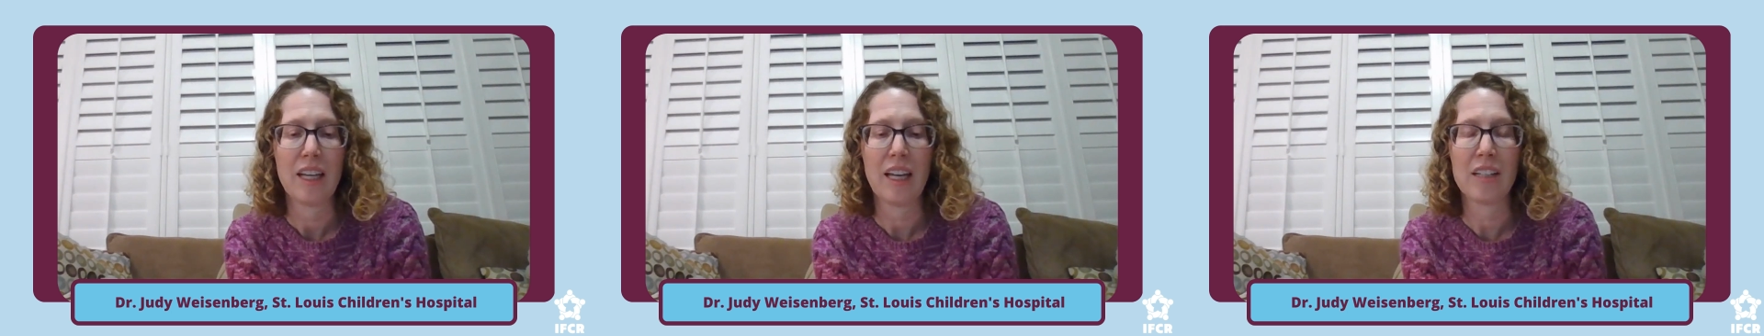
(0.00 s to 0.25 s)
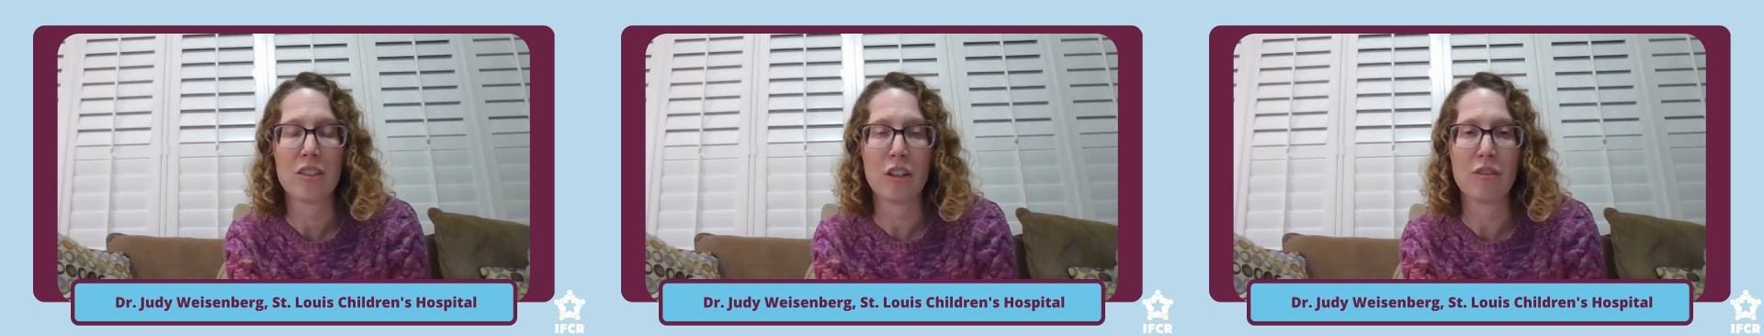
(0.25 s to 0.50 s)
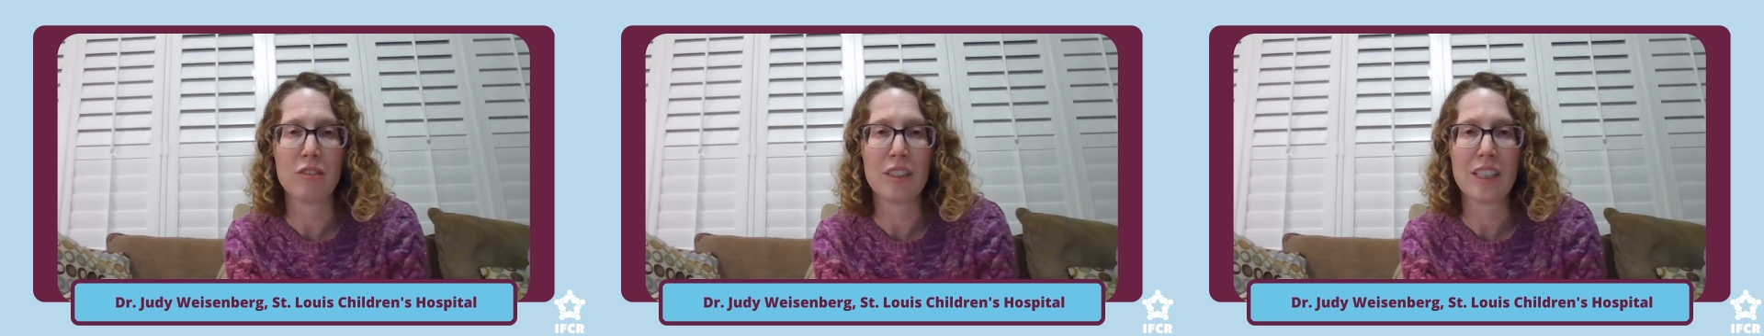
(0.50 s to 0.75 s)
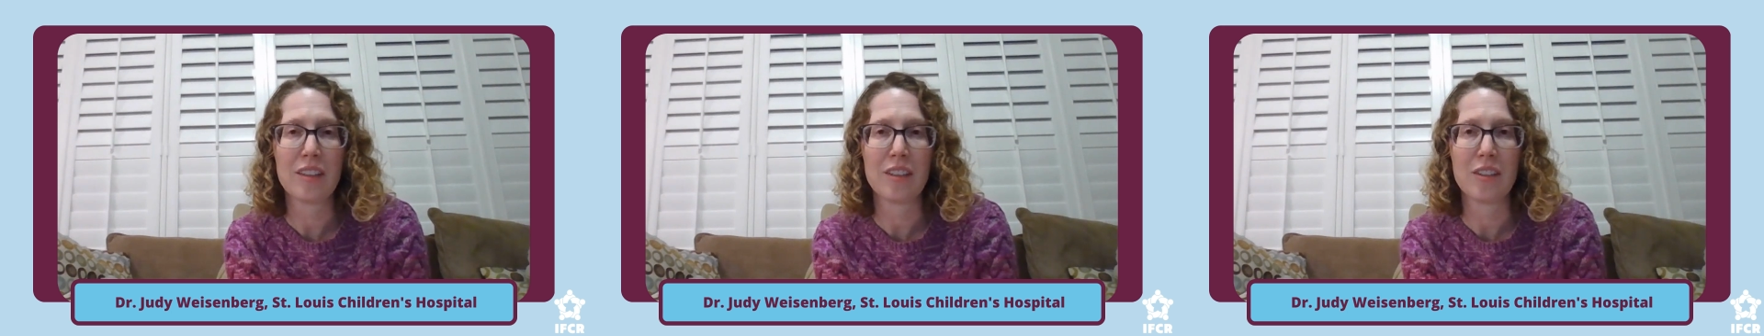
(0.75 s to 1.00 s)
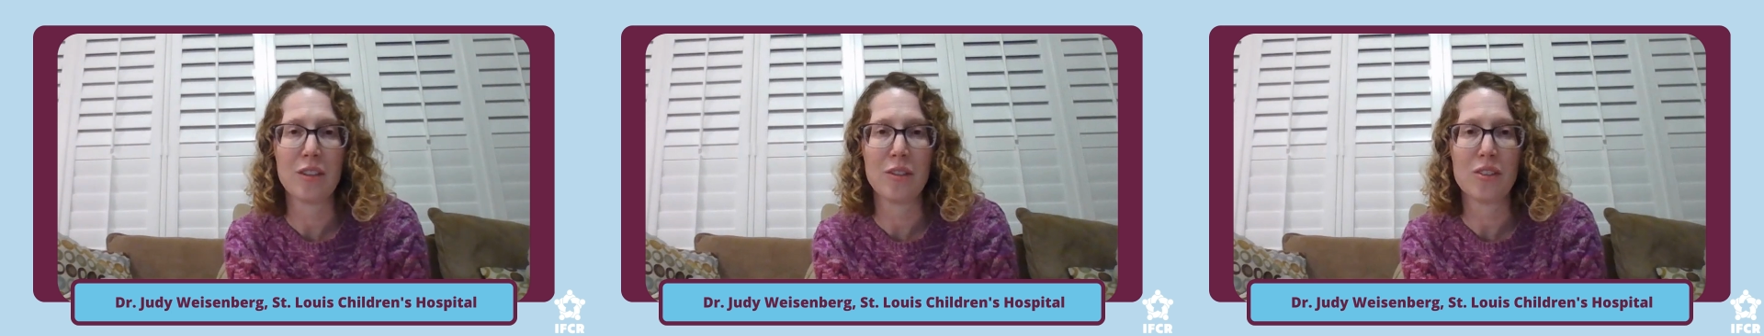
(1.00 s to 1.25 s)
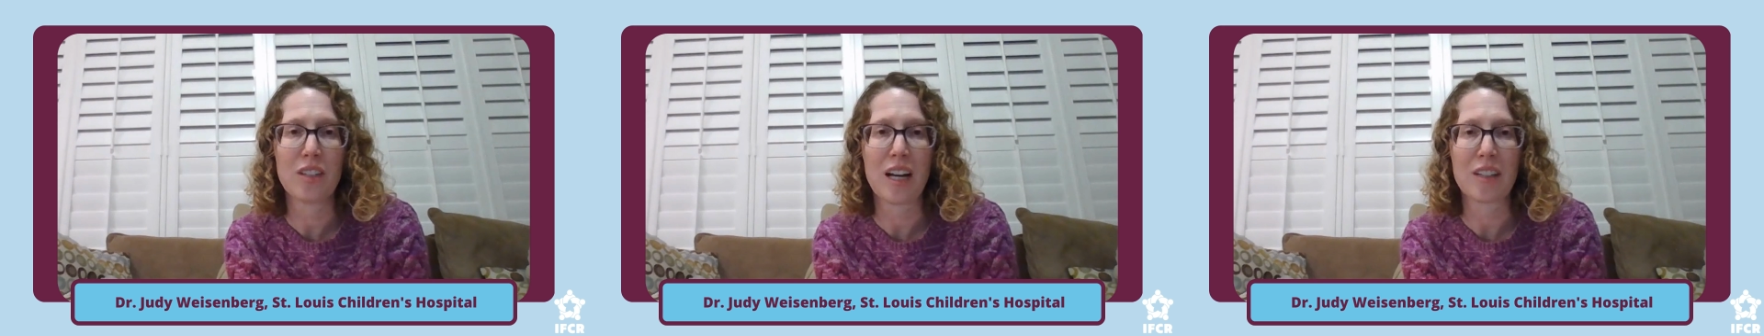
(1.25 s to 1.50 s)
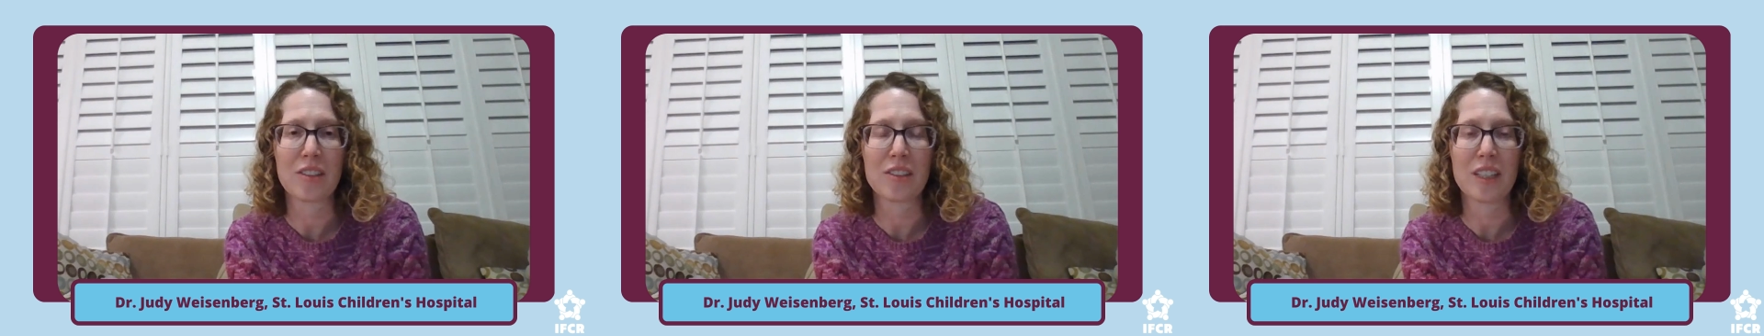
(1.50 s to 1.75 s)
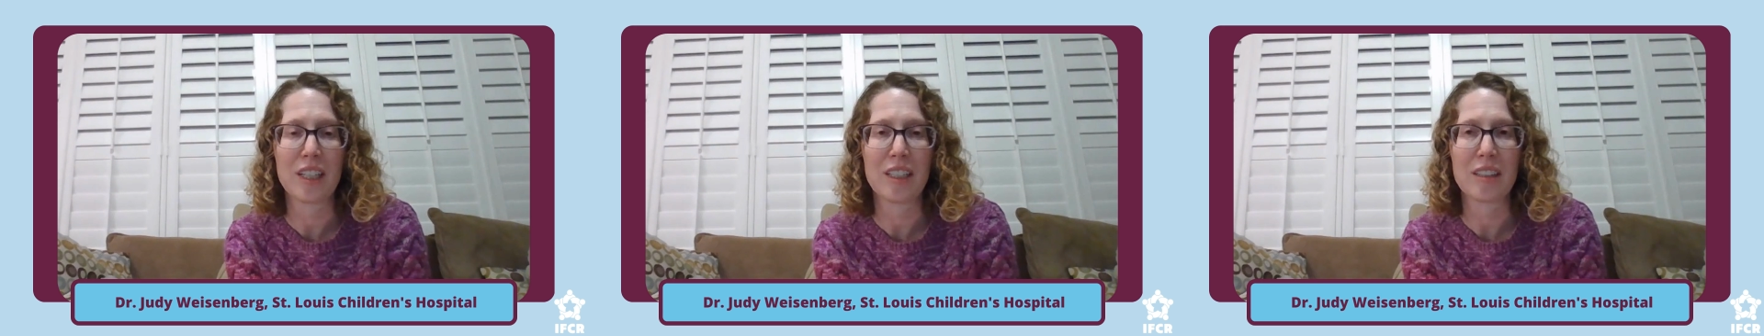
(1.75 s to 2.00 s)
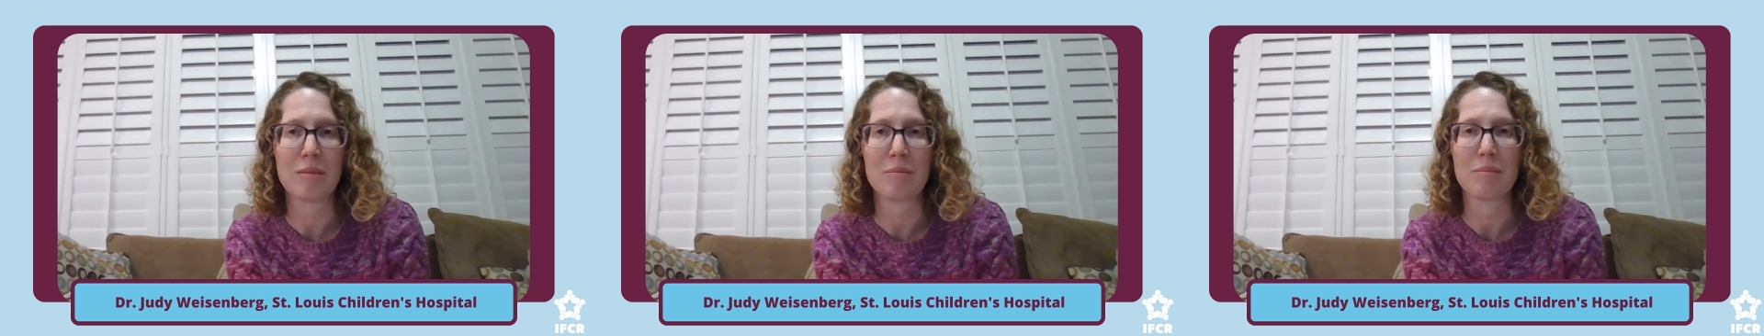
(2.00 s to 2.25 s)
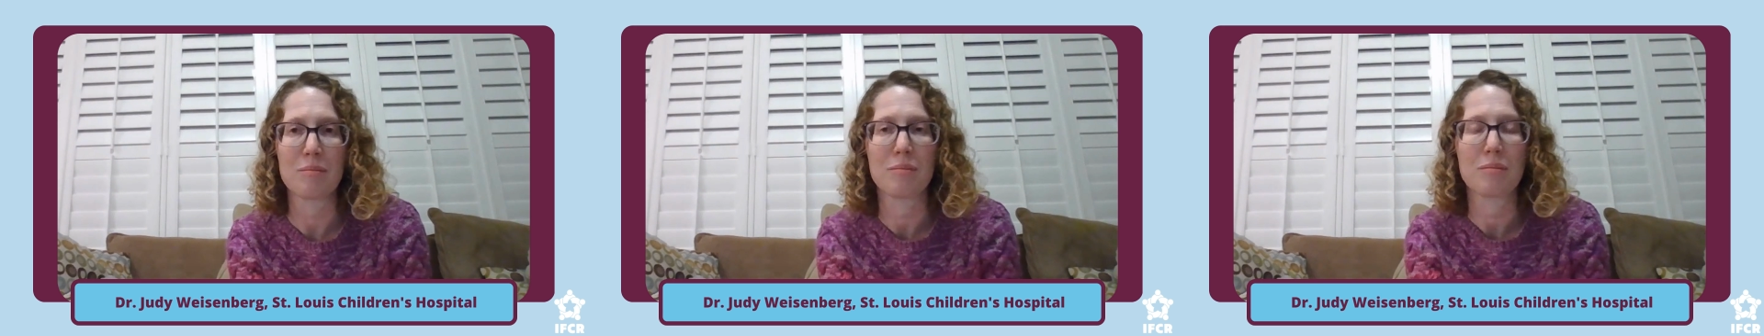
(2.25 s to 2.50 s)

and don't forget the new soccer stadium.